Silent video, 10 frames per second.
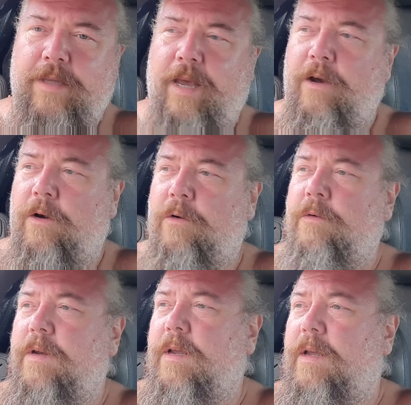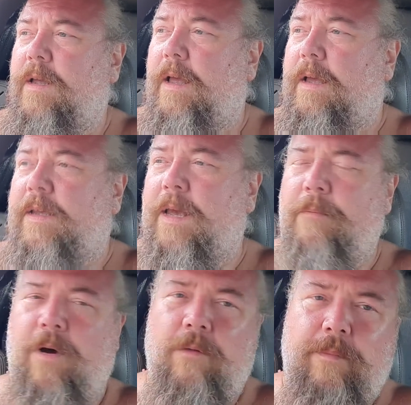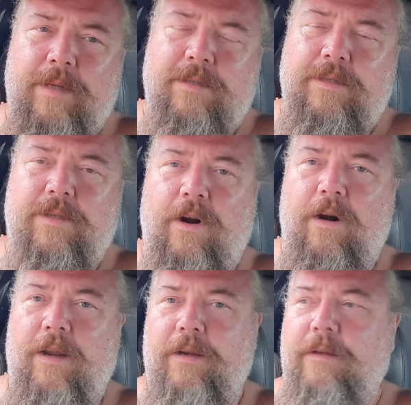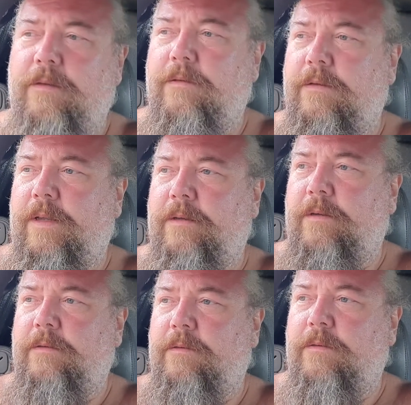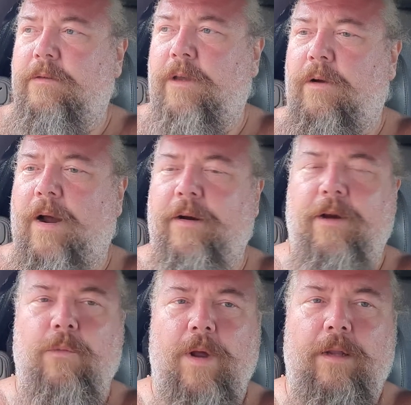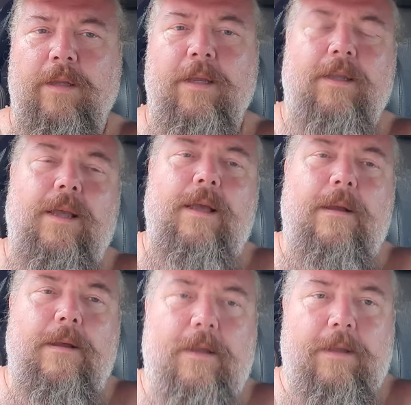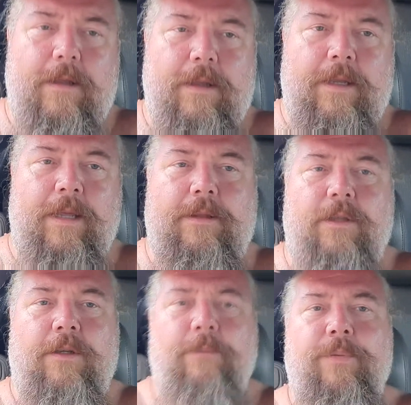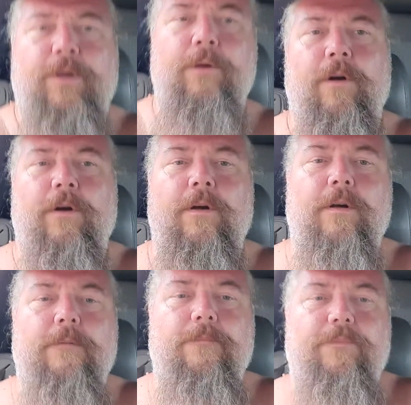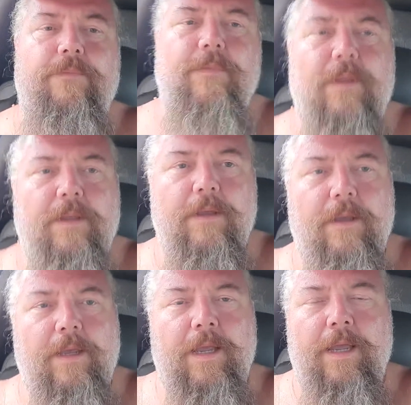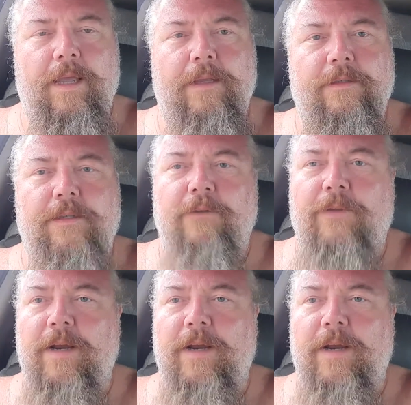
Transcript: I owe, get my own business started, out here welding, get the computer and stuff I